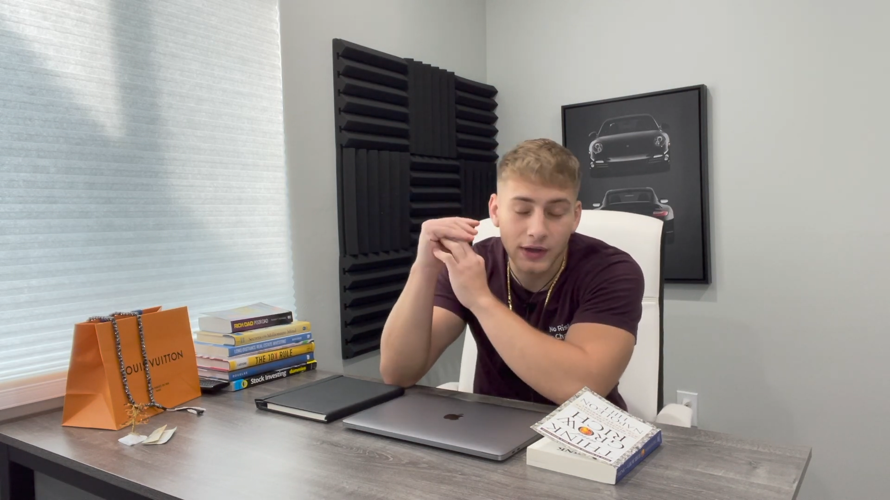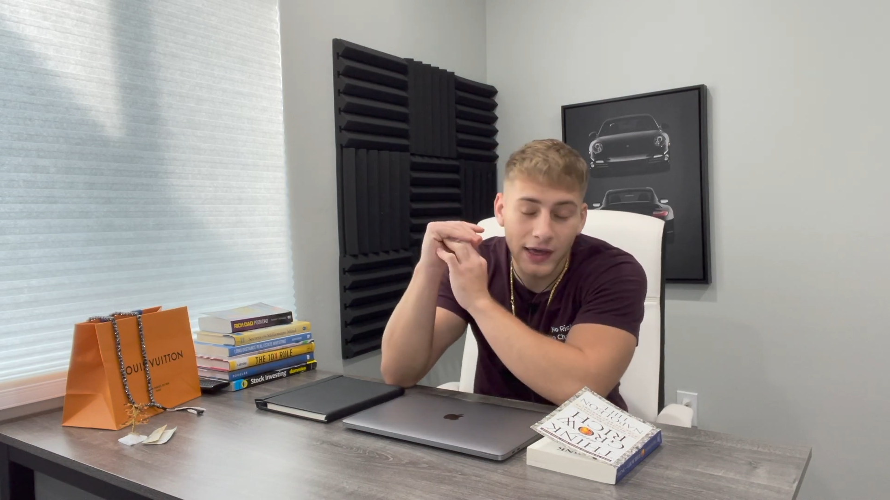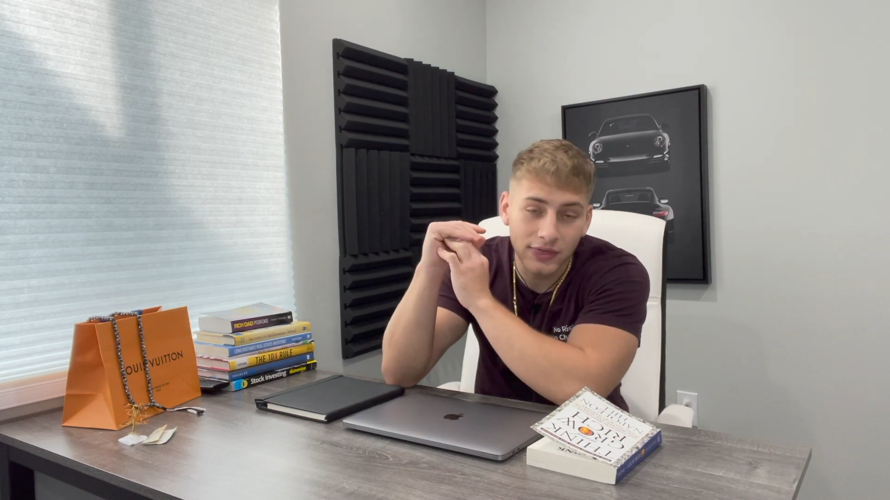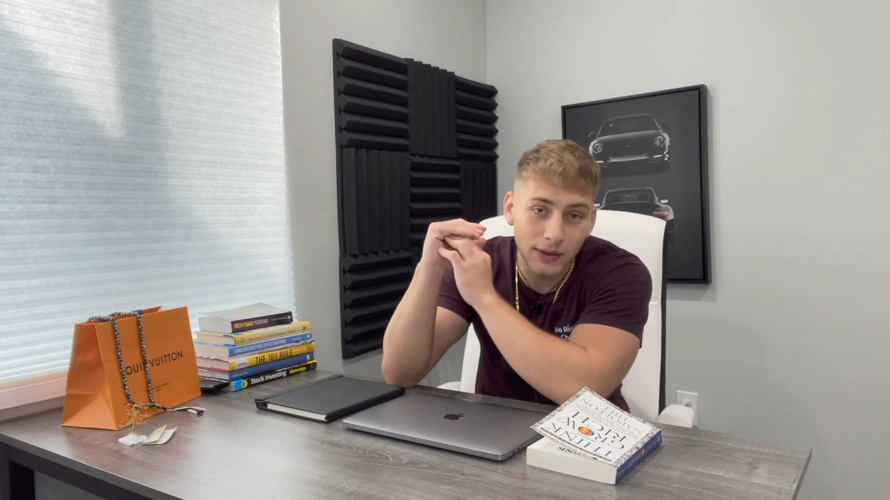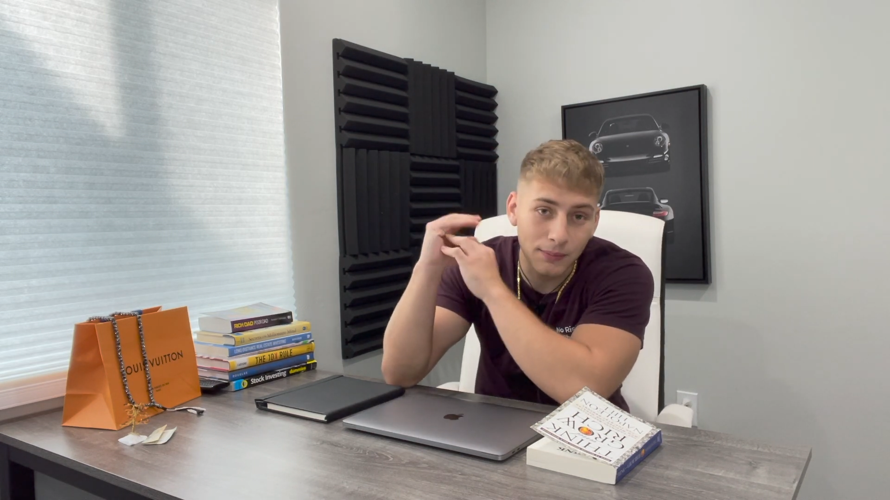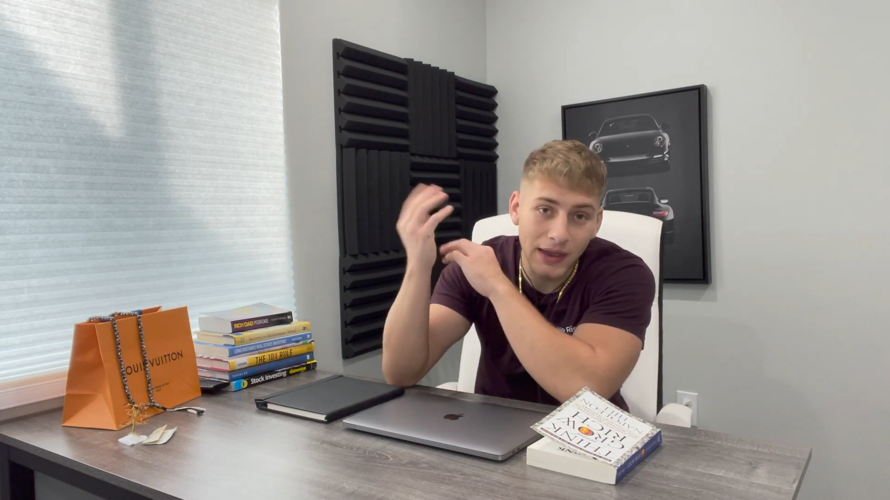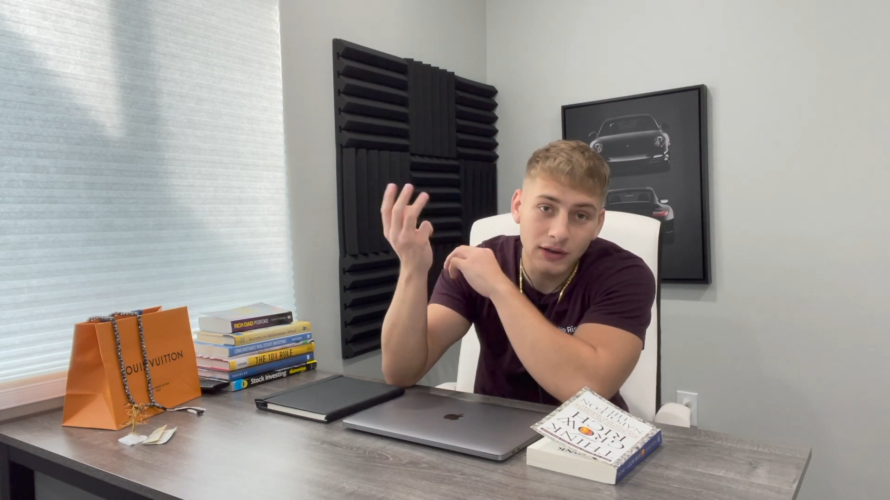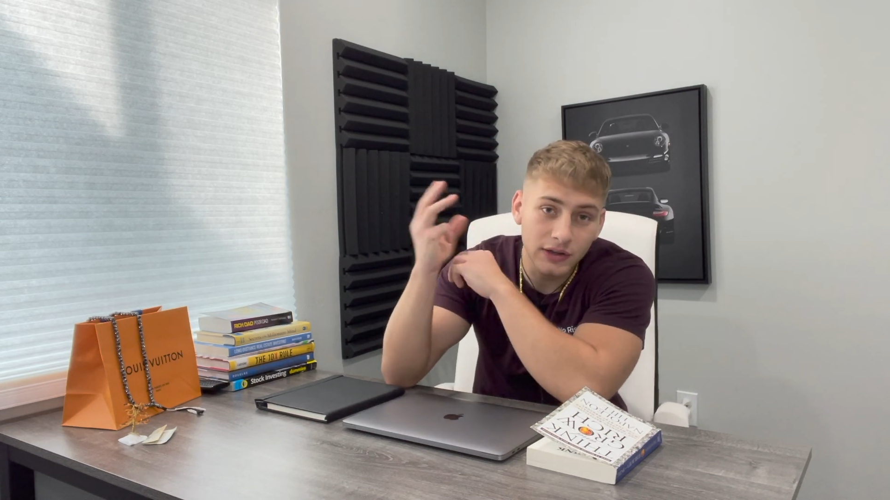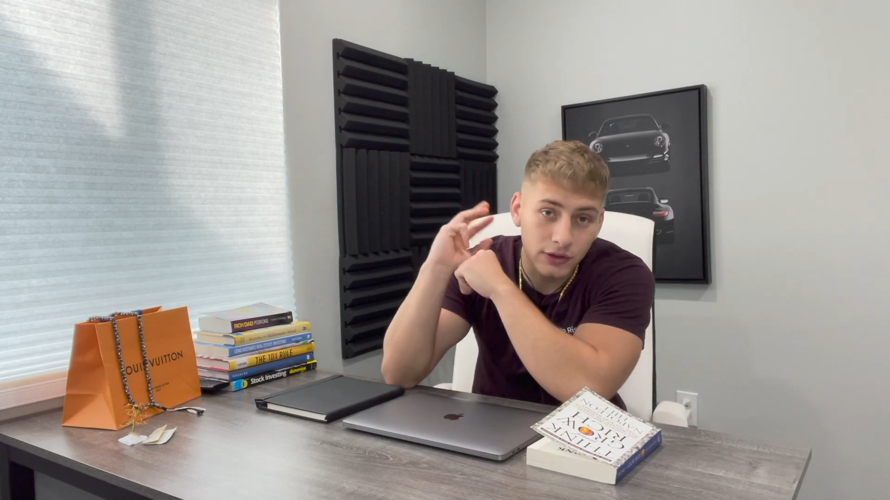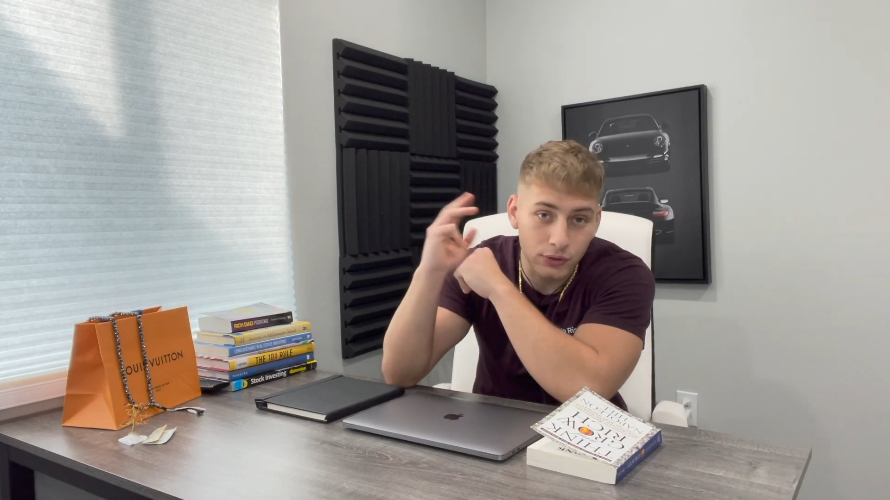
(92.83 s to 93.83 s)
I think,
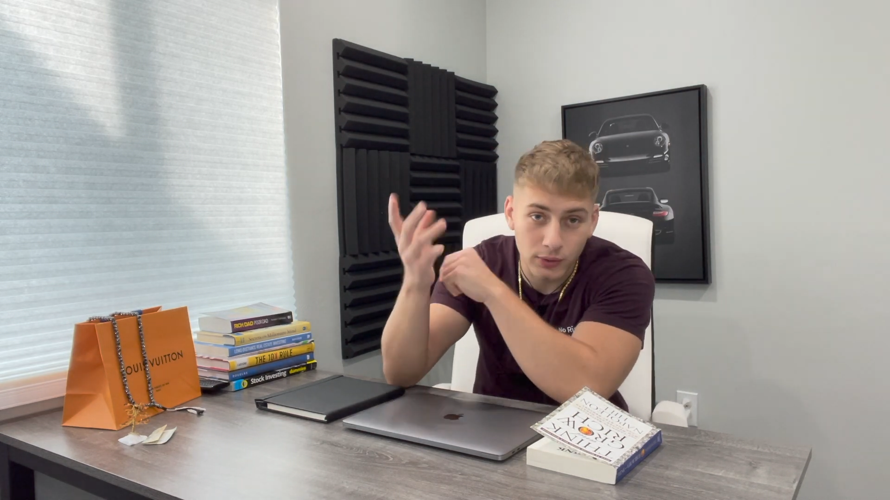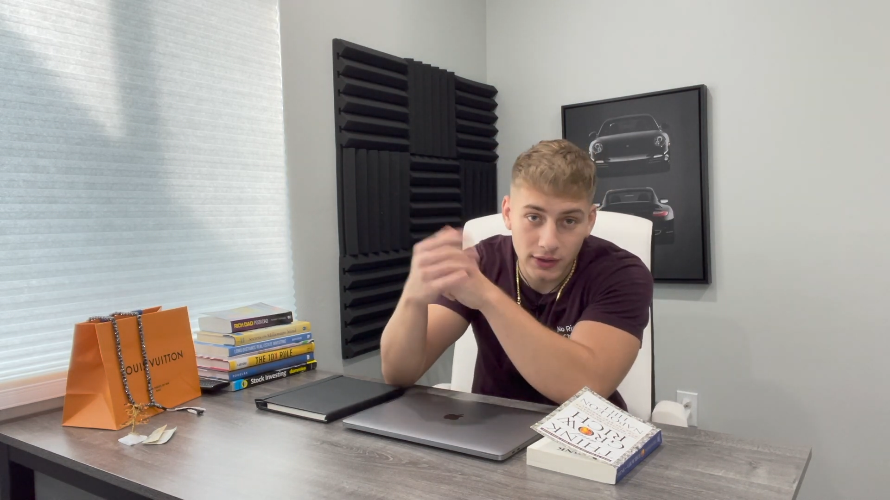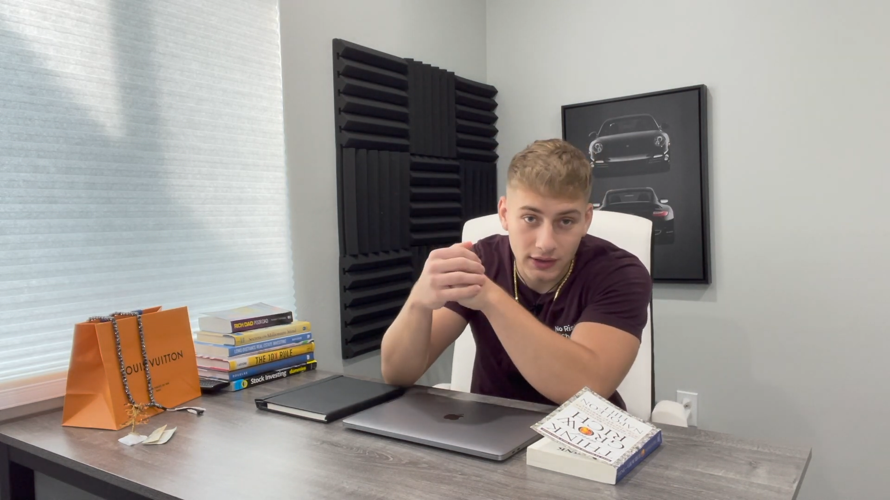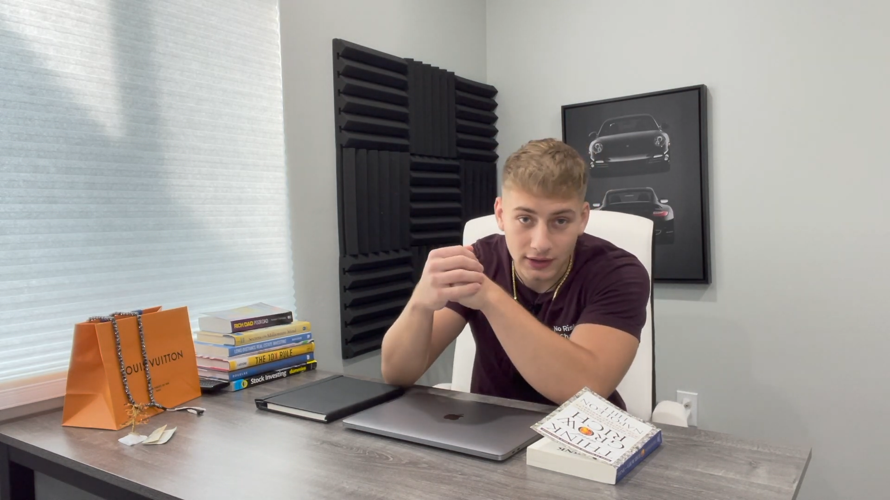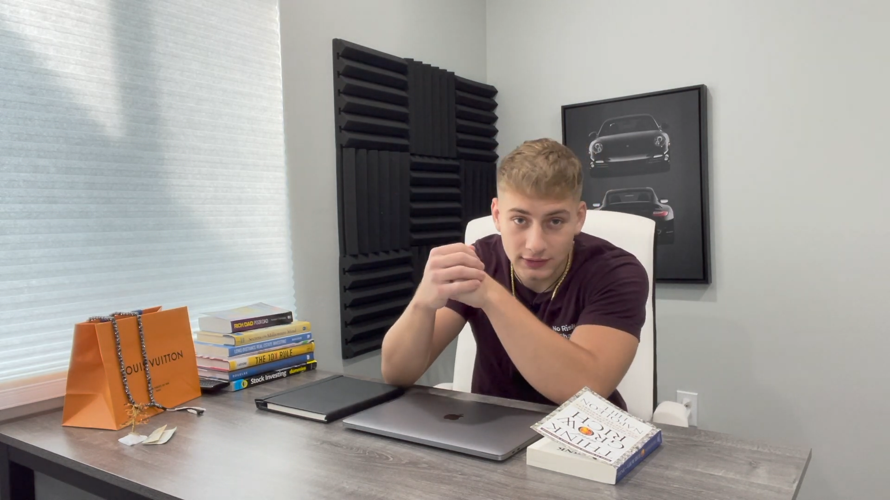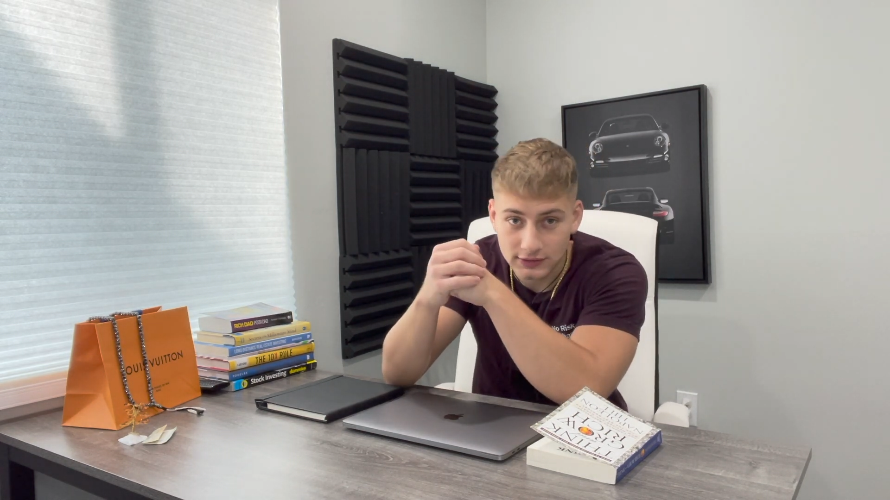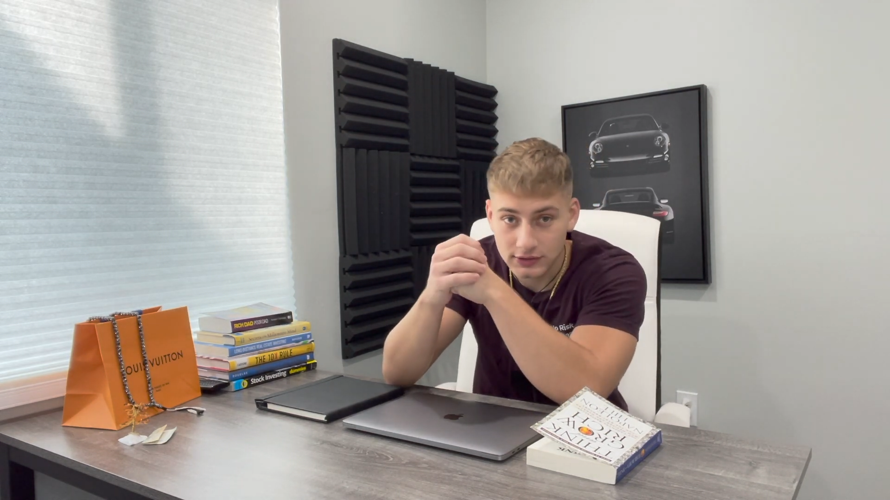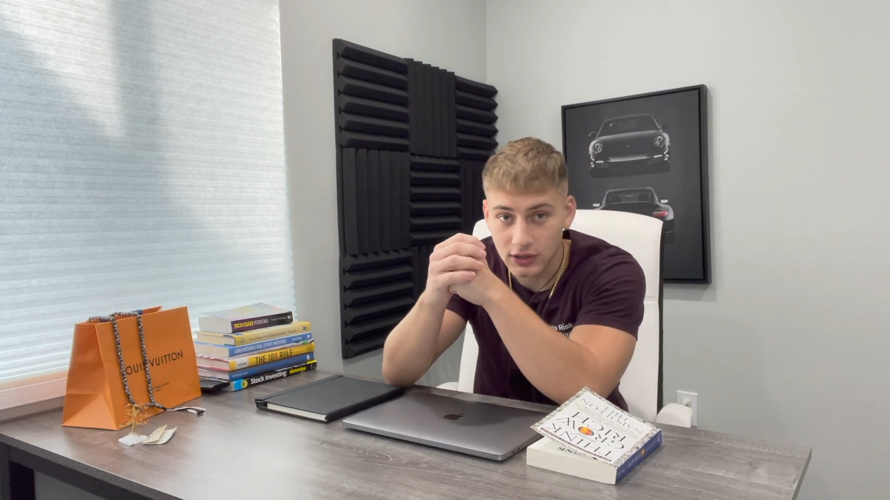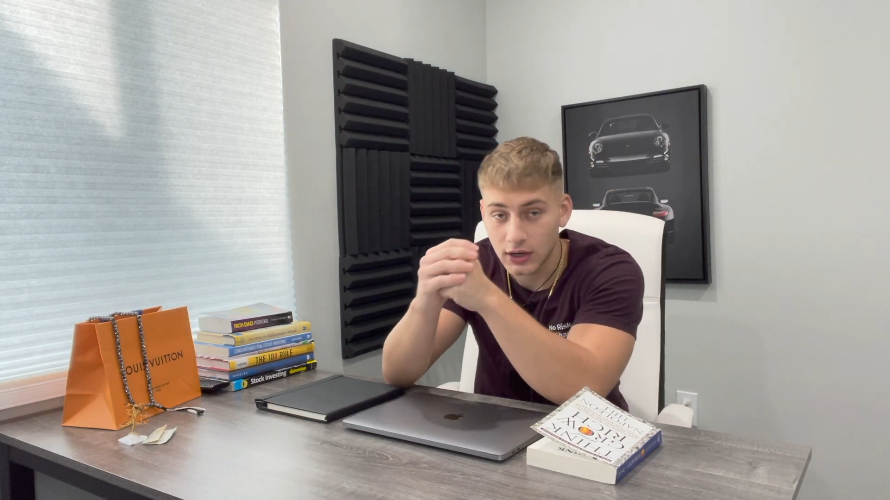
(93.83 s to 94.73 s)
mainly three things.